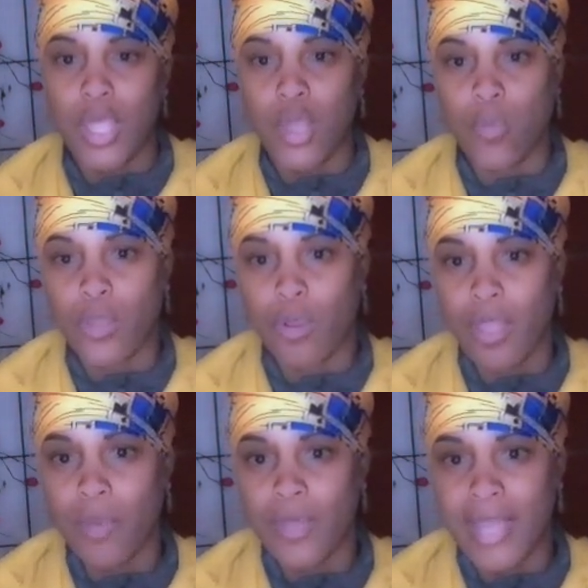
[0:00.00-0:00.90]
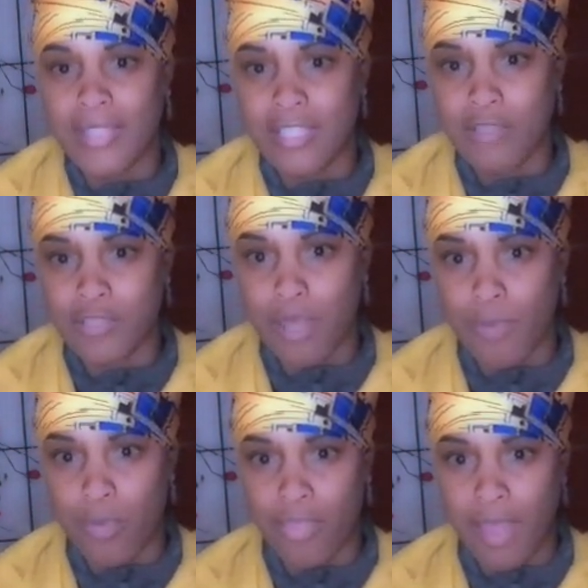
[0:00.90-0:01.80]
and we are helping ourselves
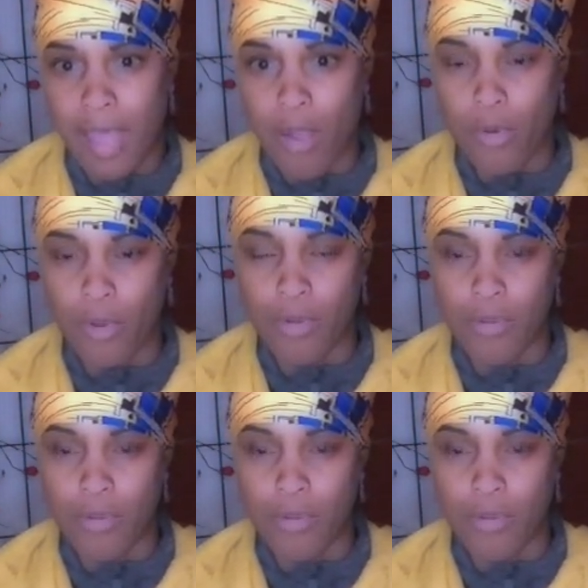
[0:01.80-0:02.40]
come up with our